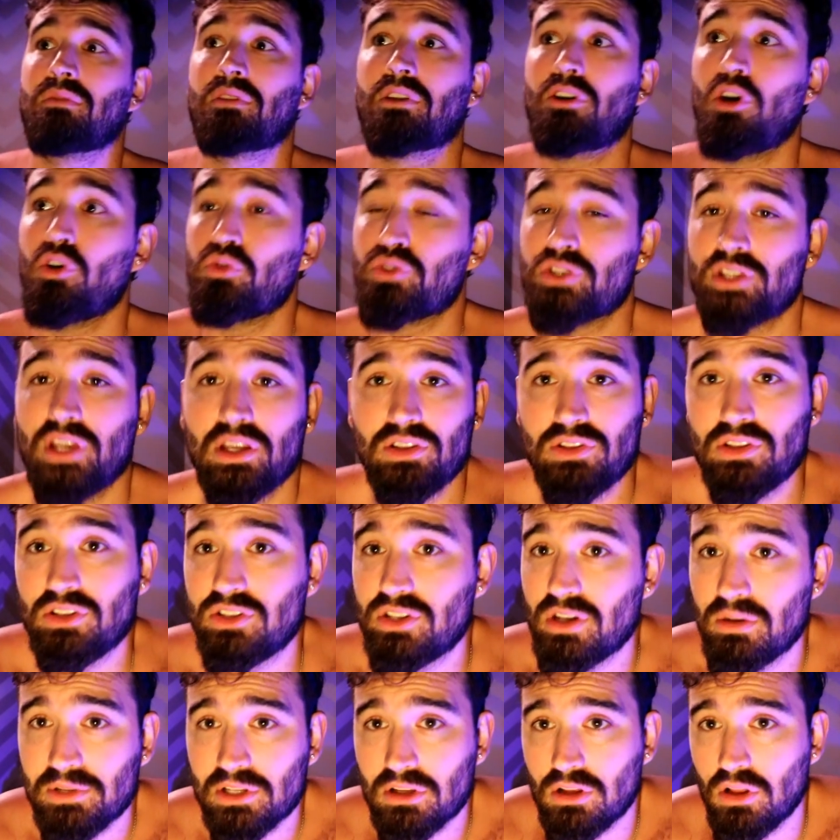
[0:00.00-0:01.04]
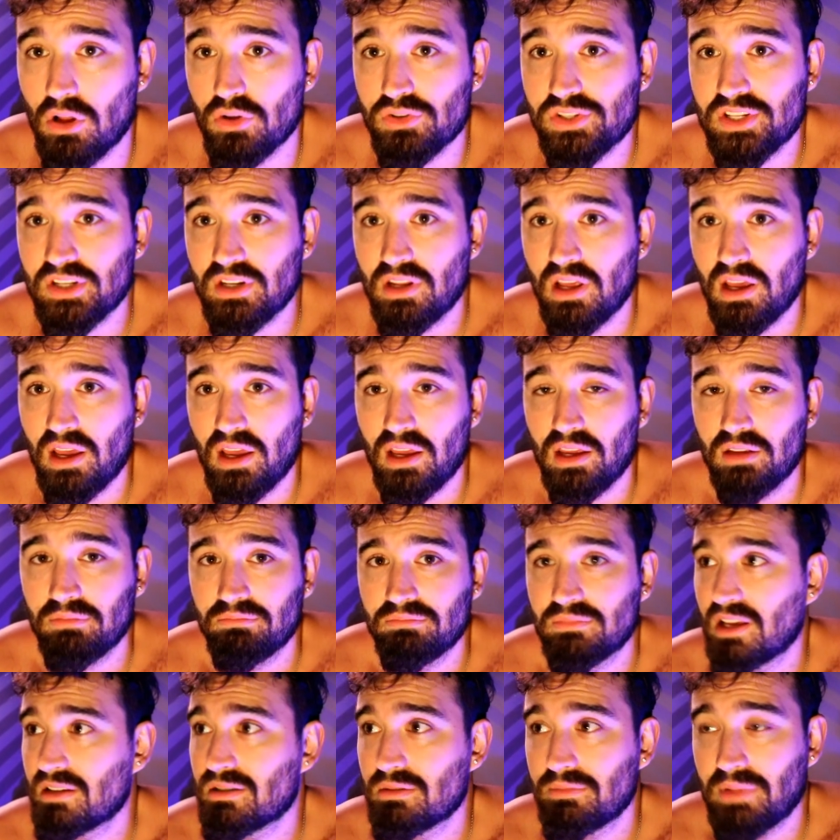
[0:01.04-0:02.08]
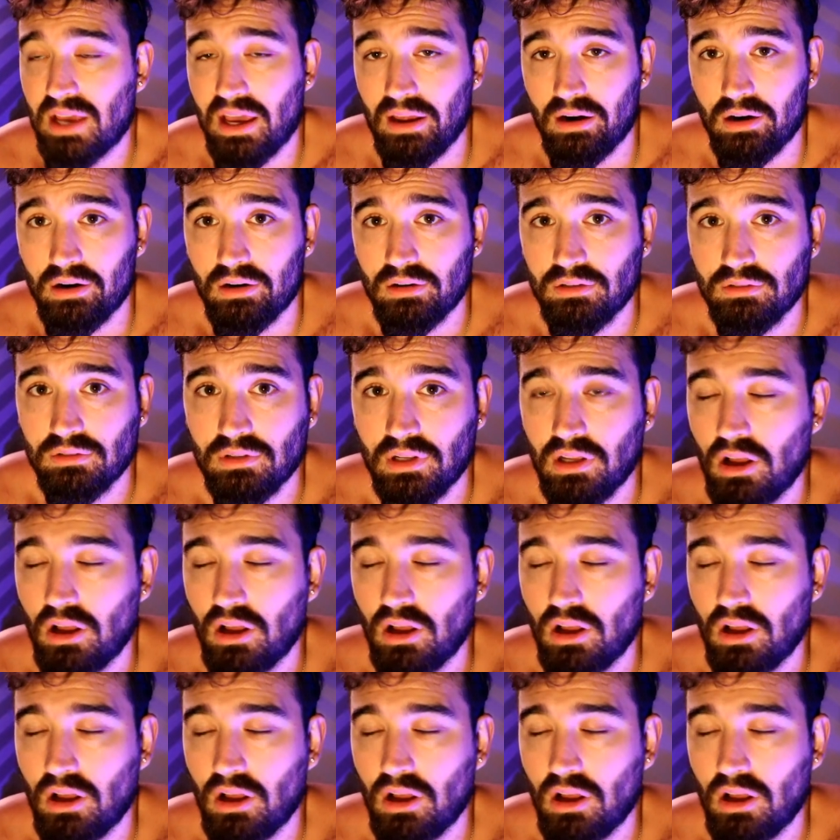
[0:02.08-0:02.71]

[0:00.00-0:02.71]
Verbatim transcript: Coach says the gym is closed today, doesn't matter.